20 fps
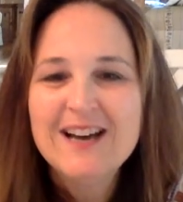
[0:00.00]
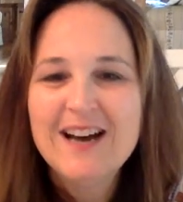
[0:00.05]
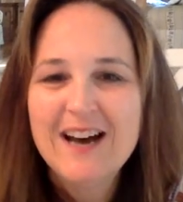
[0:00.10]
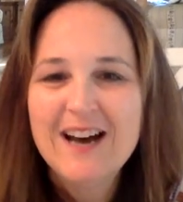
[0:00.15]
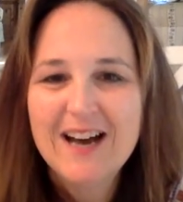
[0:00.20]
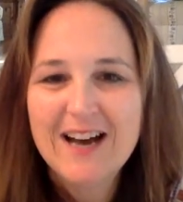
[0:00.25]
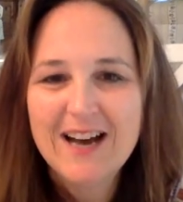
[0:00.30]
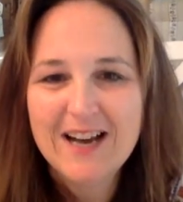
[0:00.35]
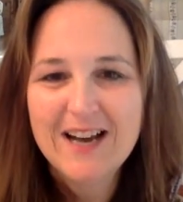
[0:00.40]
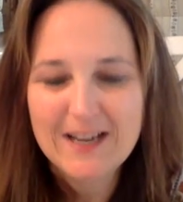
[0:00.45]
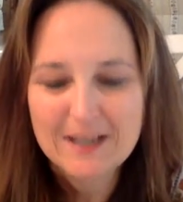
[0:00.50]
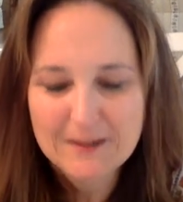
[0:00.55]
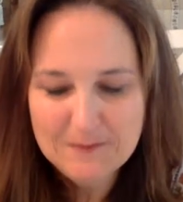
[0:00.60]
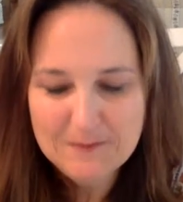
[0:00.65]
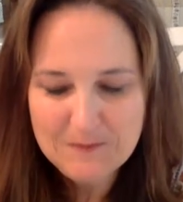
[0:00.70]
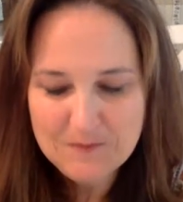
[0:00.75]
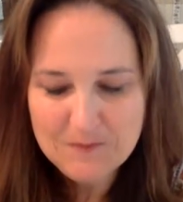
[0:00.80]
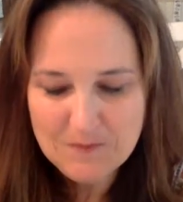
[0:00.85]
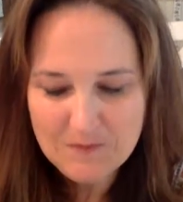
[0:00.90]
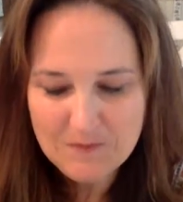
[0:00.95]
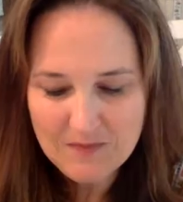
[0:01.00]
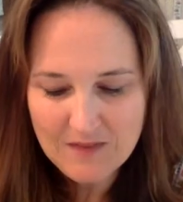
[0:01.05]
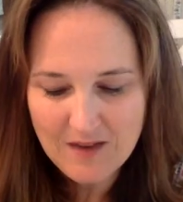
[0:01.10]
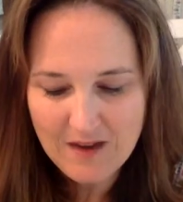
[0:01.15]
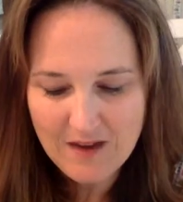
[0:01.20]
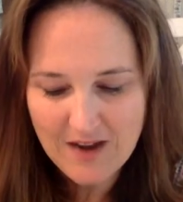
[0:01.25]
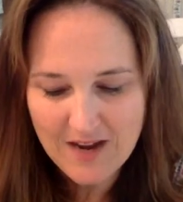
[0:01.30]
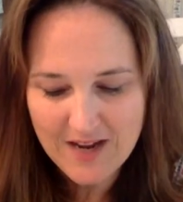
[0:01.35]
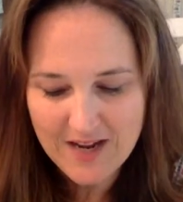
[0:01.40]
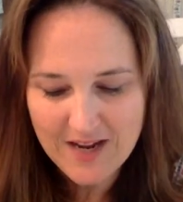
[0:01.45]
I
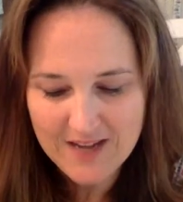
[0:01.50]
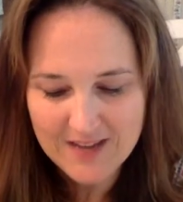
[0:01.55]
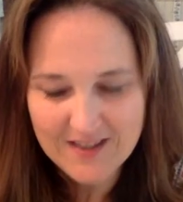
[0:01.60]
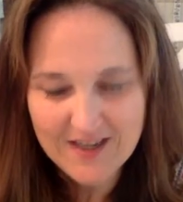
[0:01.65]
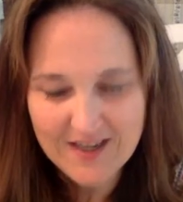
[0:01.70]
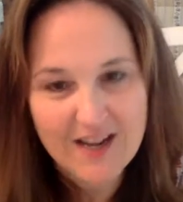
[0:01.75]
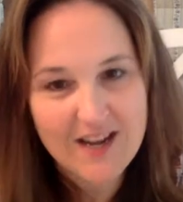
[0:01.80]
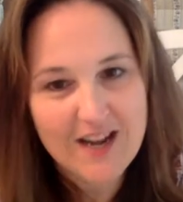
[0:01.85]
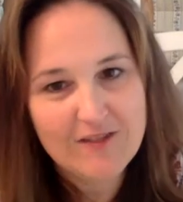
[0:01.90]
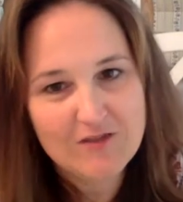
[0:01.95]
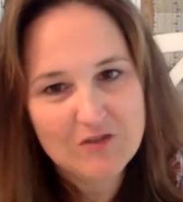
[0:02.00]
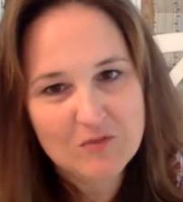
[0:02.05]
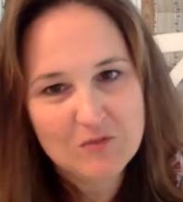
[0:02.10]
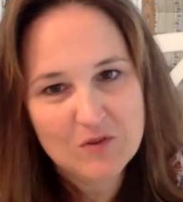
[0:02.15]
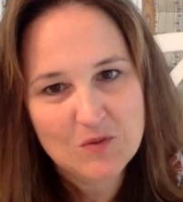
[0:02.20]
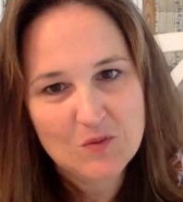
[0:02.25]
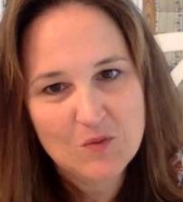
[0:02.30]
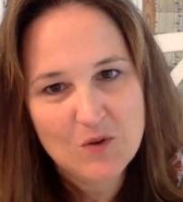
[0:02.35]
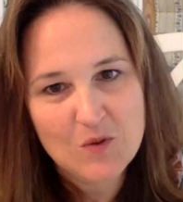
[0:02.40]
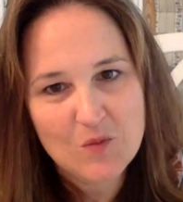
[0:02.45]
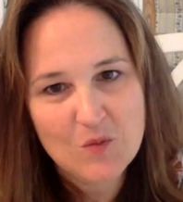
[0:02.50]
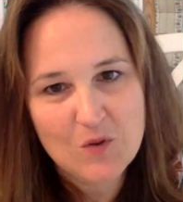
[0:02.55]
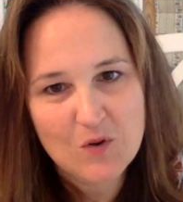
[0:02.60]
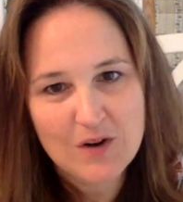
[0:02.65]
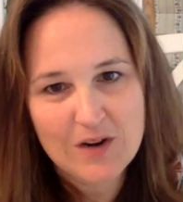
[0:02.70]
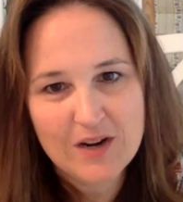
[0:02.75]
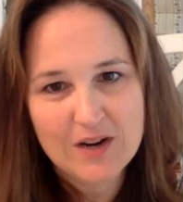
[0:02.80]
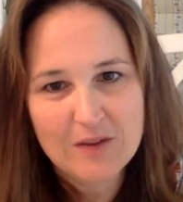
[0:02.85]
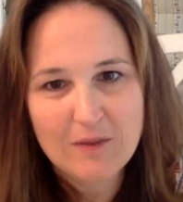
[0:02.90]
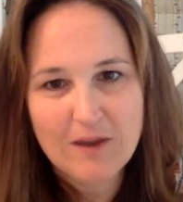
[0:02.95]
hate that I have to be the one
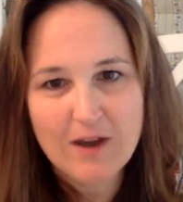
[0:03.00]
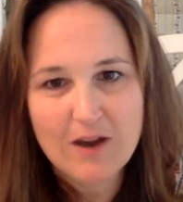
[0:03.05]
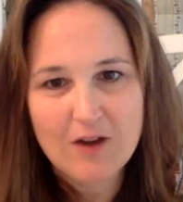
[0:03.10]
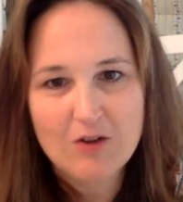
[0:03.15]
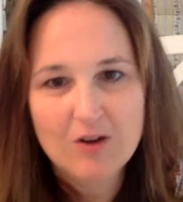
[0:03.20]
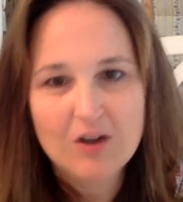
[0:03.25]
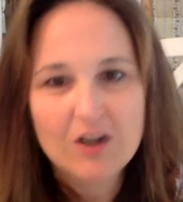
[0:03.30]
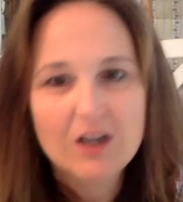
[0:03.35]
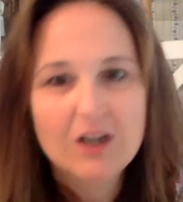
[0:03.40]
worrying about